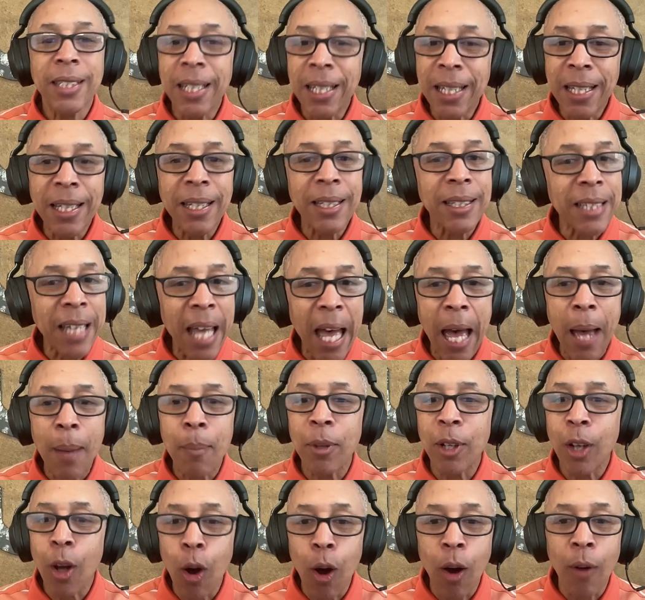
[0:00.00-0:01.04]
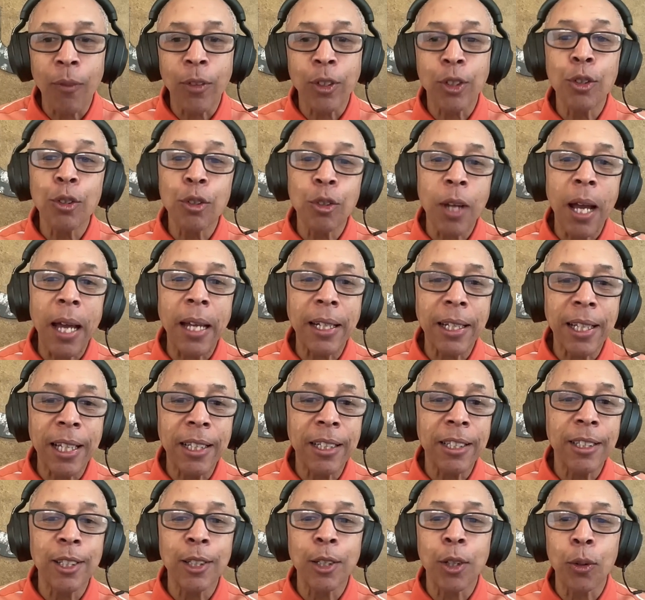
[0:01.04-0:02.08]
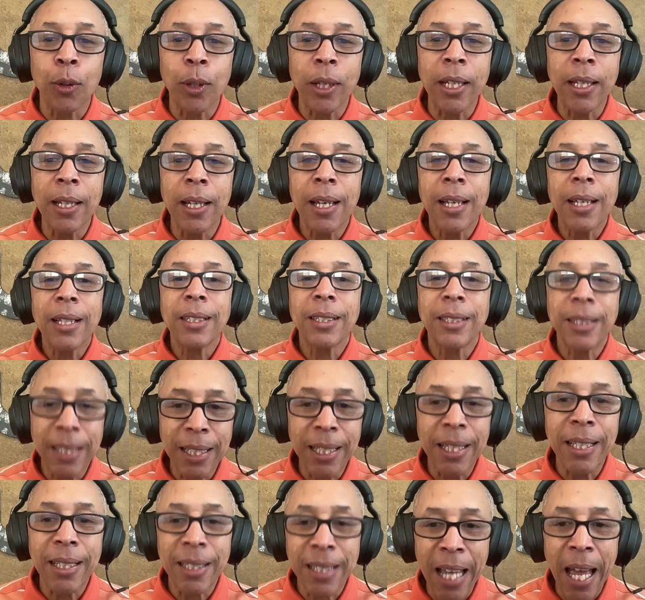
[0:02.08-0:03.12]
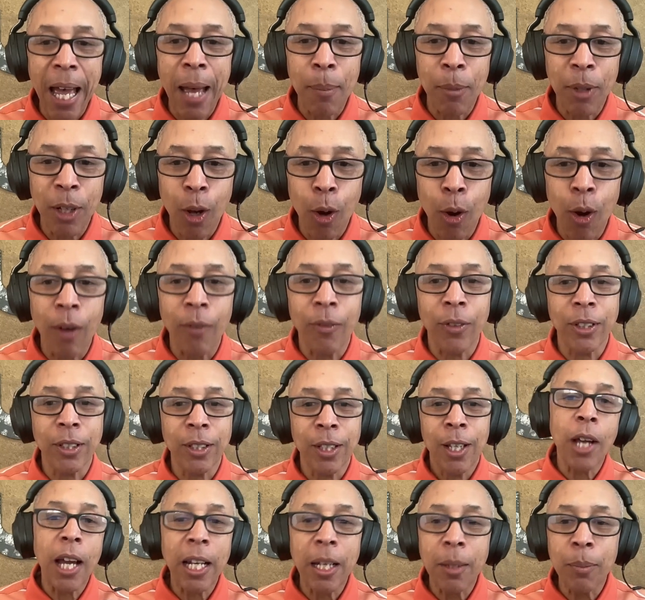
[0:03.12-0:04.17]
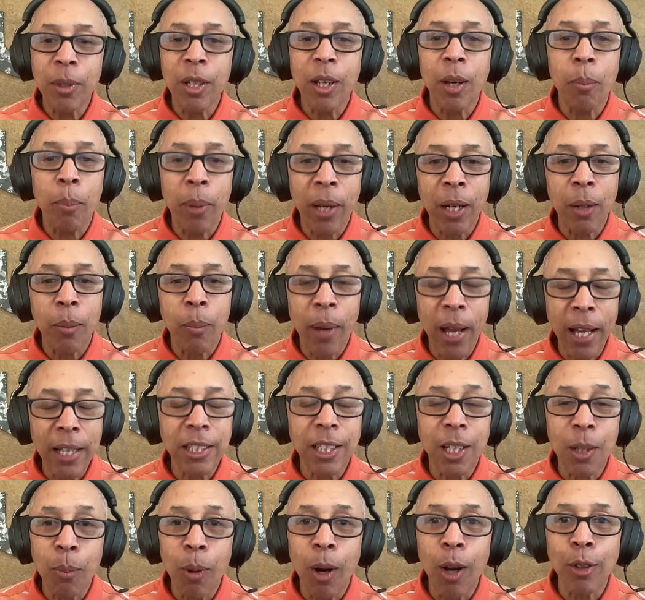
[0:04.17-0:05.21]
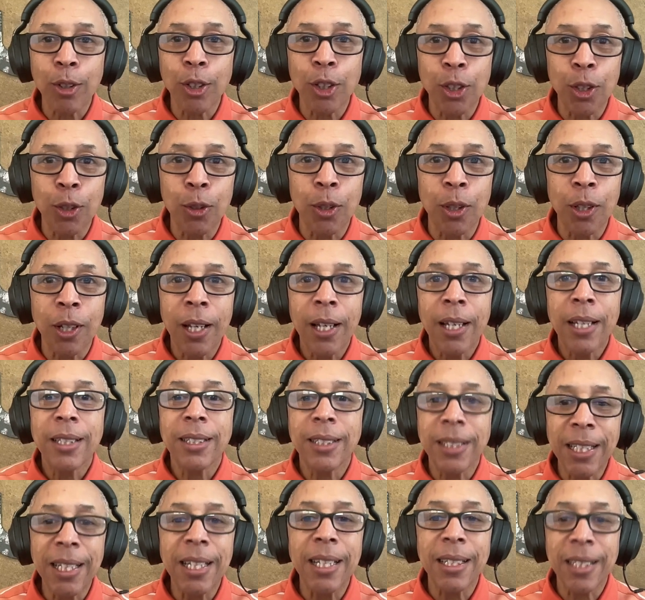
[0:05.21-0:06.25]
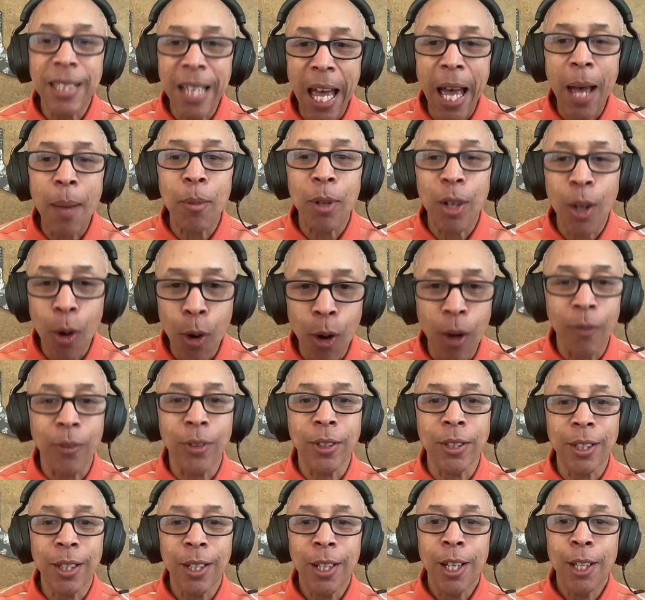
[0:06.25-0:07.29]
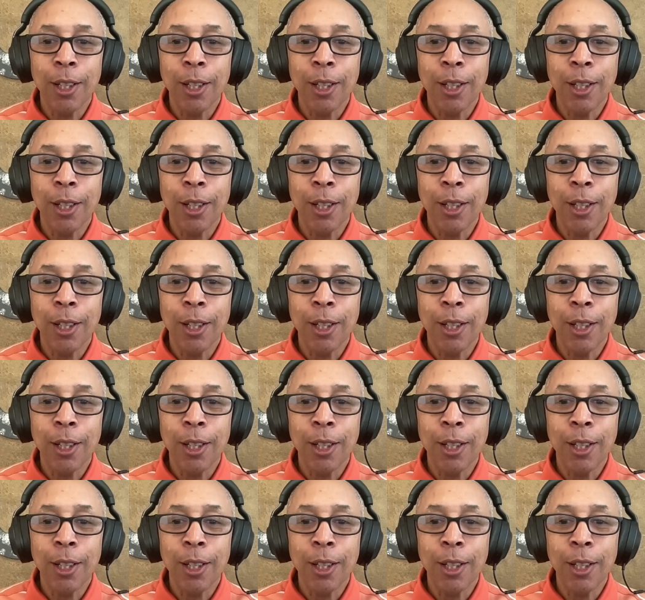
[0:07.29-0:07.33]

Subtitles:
Seed, time, and harvest. You trying to get a degree? seed time and harvest. Trying to be a better basketball shooter, seed time and harvest.